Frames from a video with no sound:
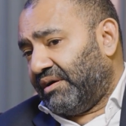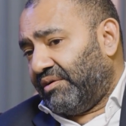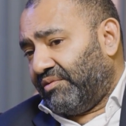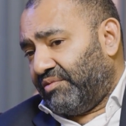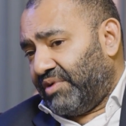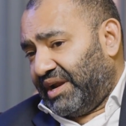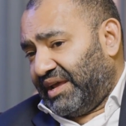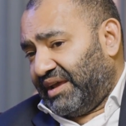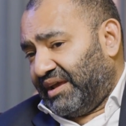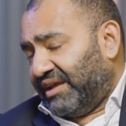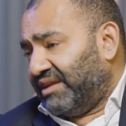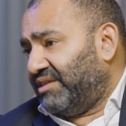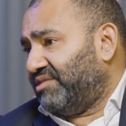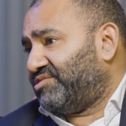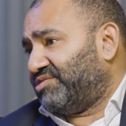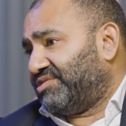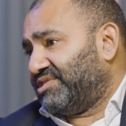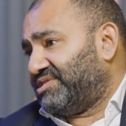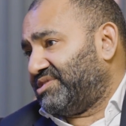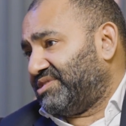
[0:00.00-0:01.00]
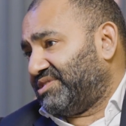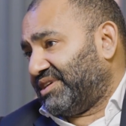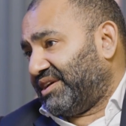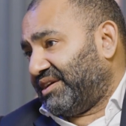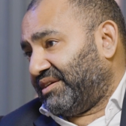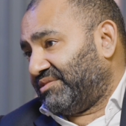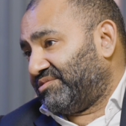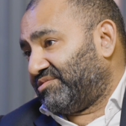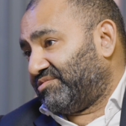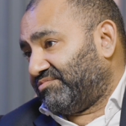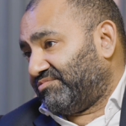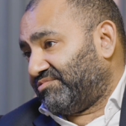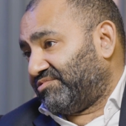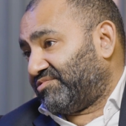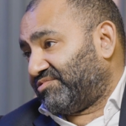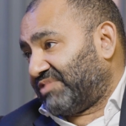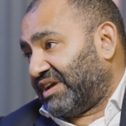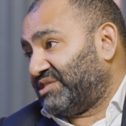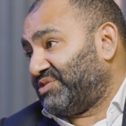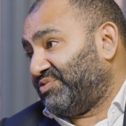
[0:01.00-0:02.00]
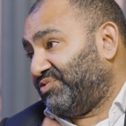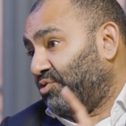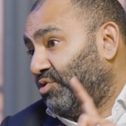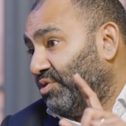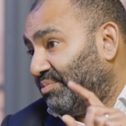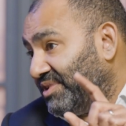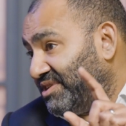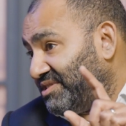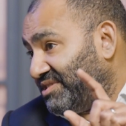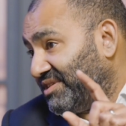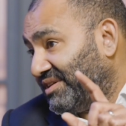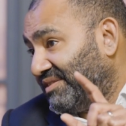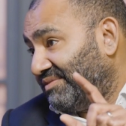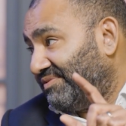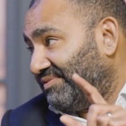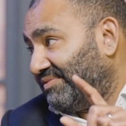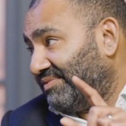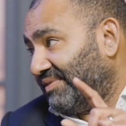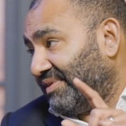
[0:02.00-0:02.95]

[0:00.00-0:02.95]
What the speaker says: really interesting transformative